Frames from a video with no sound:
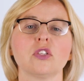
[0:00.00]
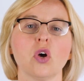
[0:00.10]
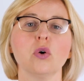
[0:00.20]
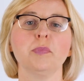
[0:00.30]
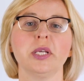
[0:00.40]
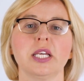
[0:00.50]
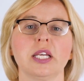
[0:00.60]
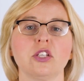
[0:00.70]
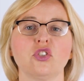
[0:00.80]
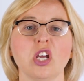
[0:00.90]
I told
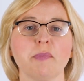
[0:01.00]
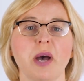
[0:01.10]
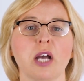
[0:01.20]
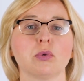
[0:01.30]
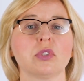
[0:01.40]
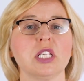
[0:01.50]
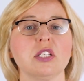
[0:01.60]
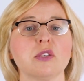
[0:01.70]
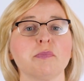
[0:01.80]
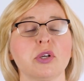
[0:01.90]
Billy his jetpack would
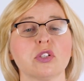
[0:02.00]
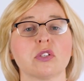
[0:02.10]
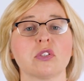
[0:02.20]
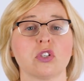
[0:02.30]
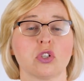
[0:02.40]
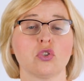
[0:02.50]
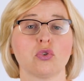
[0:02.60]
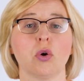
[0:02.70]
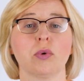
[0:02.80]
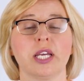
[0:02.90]
need some buttons to
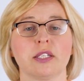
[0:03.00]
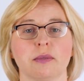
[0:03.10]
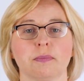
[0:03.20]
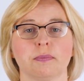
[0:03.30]
control it.